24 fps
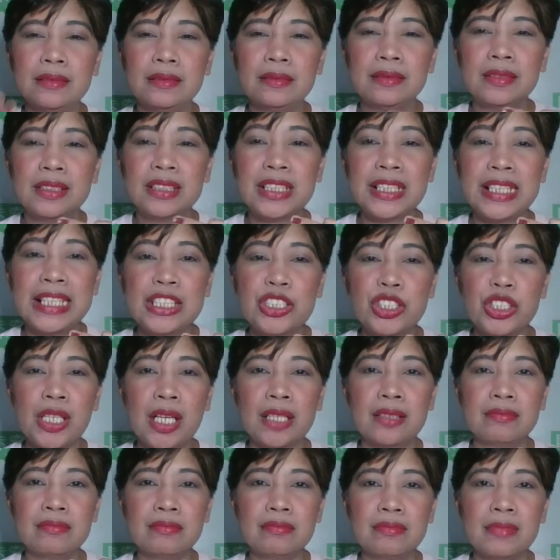
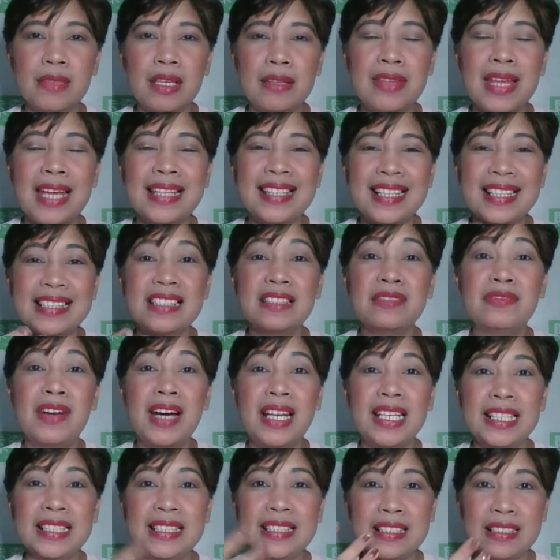screenshot. That is the
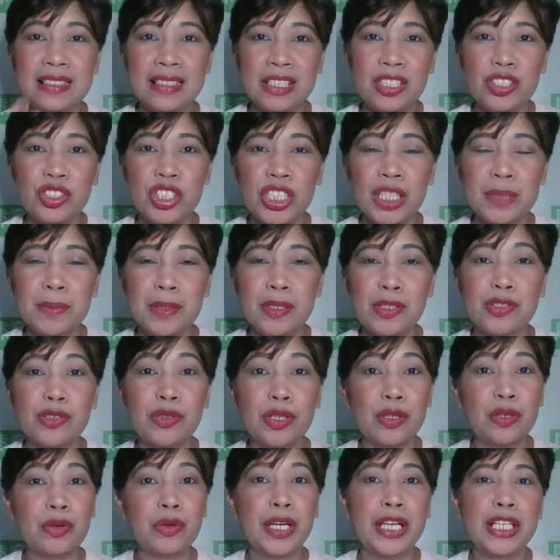valid screenshot because
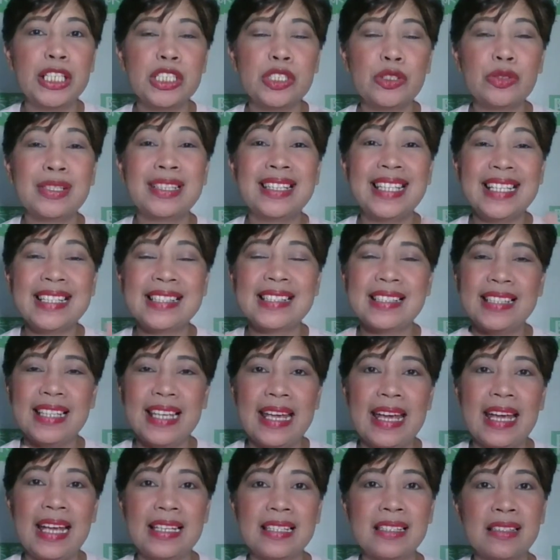you're going to click
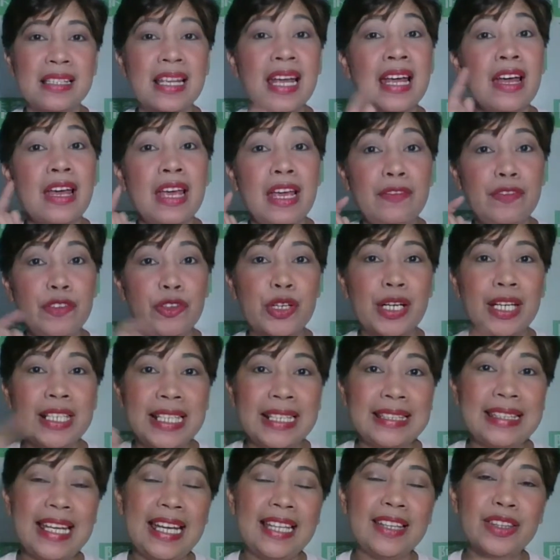CS. If you
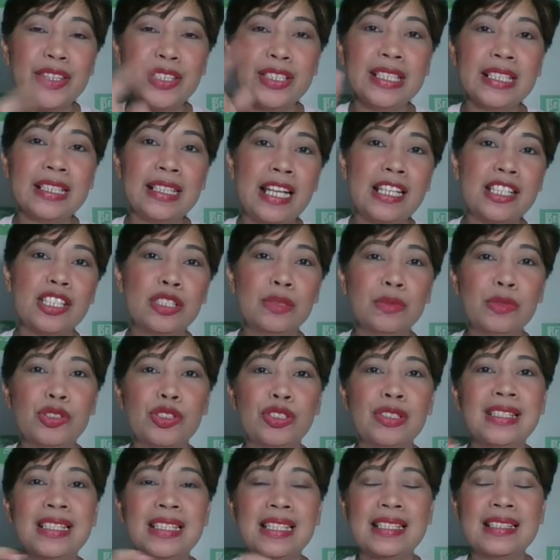cannot enter the classroom, you
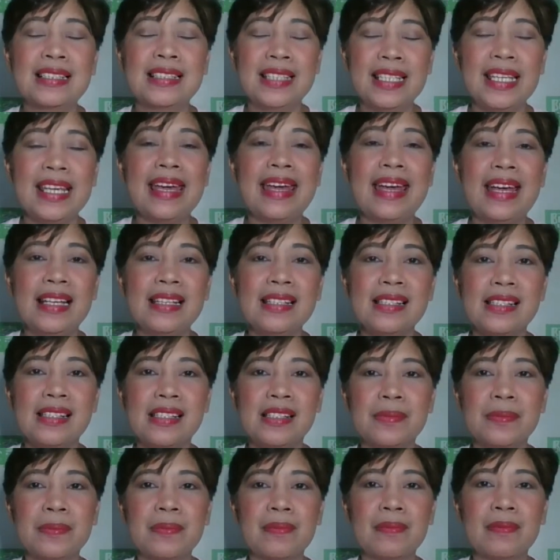should click CS.
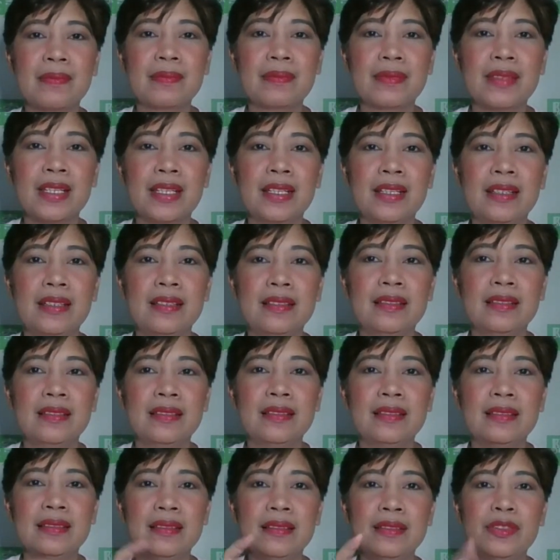
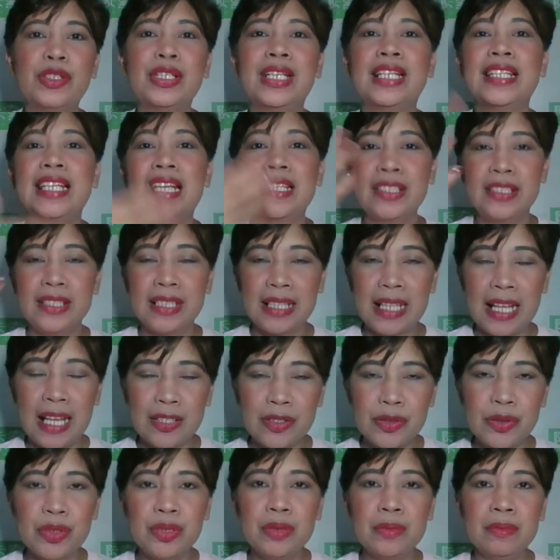You cannot enter the
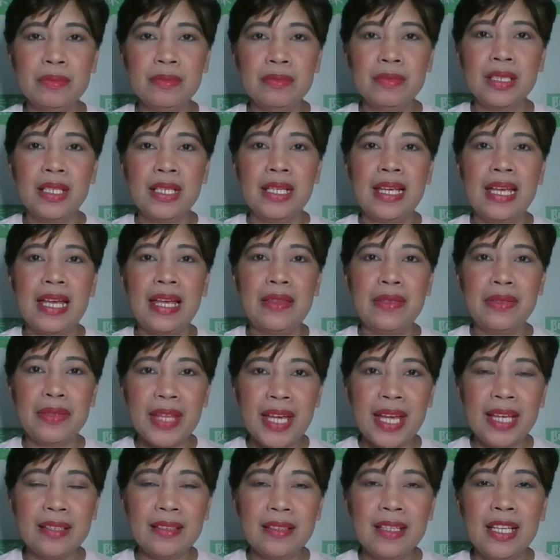classroom, and
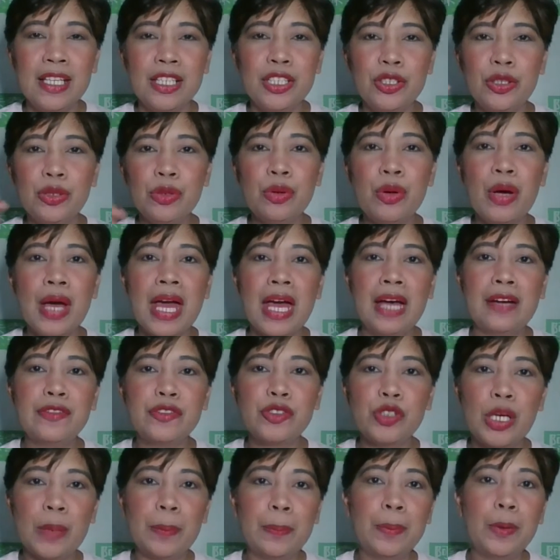then you have
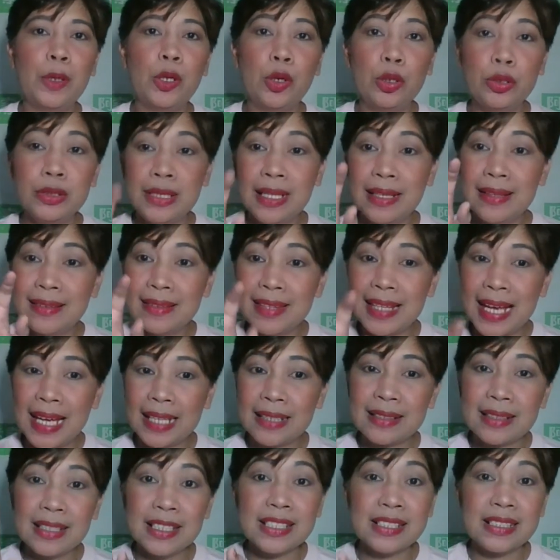to upload
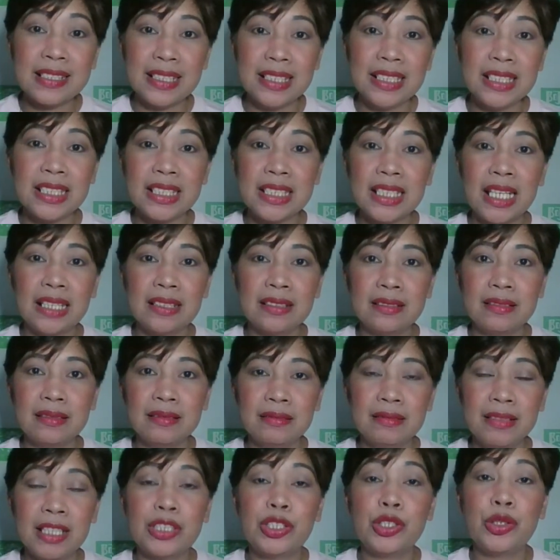that screenshot
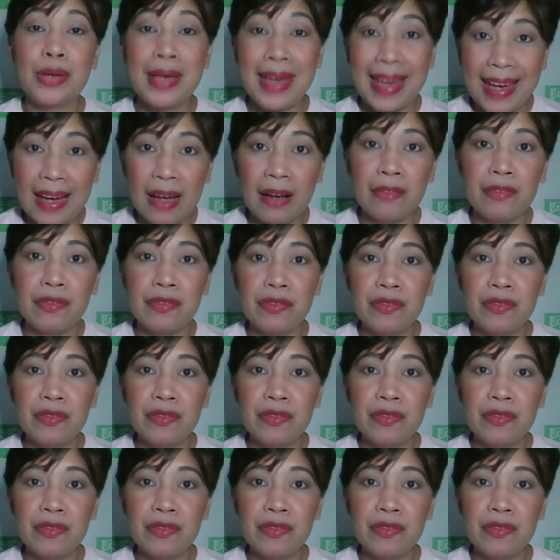that you have,